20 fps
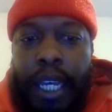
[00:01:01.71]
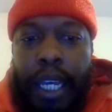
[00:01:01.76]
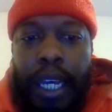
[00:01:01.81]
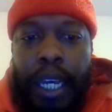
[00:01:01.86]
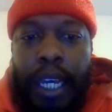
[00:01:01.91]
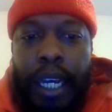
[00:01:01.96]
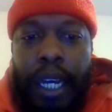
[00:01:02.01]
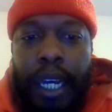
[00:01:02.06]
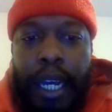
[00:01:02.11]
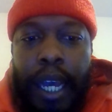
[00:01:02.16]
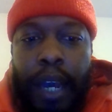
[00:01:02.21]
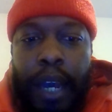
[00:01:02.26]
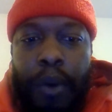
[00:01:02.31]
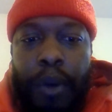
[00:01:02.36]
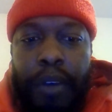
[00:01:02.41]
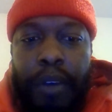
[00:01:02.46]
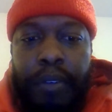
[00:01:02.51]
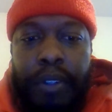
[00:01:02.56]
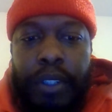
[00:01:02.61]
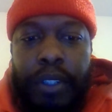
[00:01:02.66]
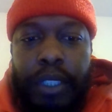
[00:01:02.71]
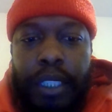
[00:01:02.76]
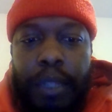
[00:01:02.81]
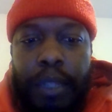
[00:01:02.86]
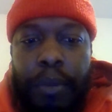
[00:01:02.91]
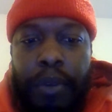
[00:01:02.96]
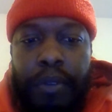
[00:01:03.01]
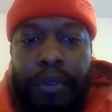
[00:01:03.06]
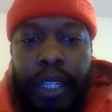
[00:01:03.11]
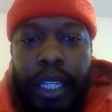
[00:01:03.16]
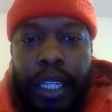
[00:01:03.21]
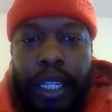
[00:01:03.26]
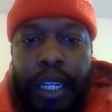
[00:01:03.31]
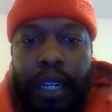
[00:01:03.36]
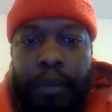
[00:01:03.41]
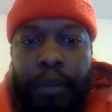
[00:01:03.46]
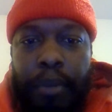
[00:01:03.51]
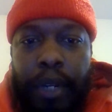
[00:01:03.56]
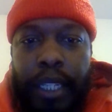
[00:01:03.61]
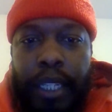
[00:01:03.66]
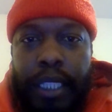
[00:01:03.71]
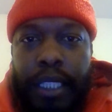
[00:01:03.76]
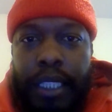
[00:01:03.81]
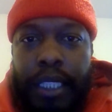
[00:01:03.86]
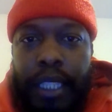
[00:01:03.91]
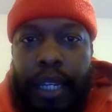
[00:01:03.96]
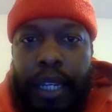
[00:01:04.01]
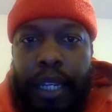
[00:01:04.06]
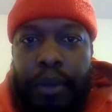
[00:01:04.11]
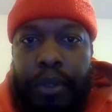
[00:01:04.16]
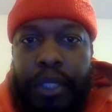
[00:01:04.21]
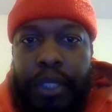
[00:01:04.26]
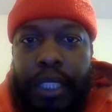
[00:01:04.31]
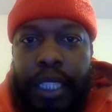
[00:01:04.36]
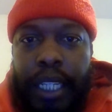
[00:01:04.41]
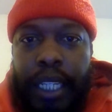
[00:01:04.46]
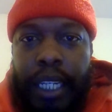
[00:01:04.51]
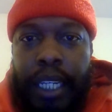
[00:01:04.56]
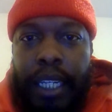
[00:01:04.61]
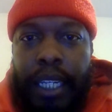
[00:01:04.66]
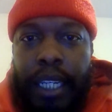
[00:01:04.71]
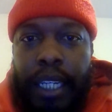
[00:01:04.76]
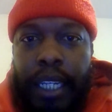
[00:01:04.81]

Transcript: However, some of the prices that we're seeing,